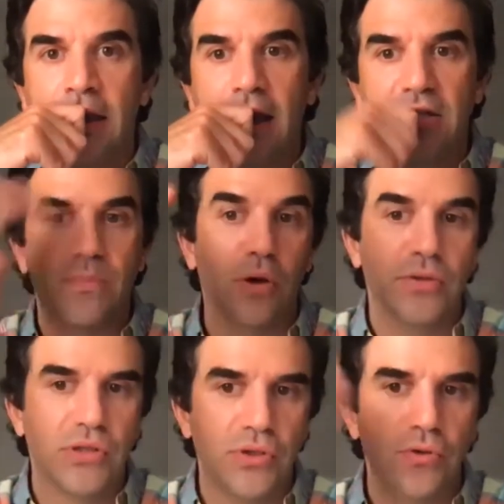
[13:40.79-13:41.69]
as
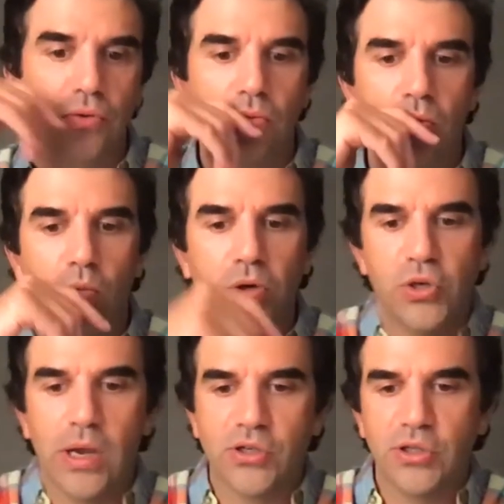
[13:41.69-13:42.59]
opposed to what
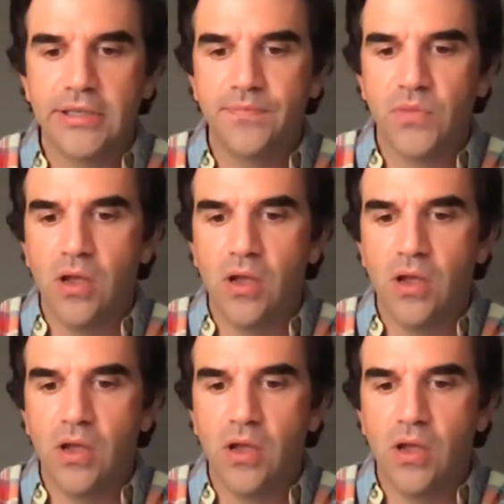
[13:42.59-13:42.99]
you actually did.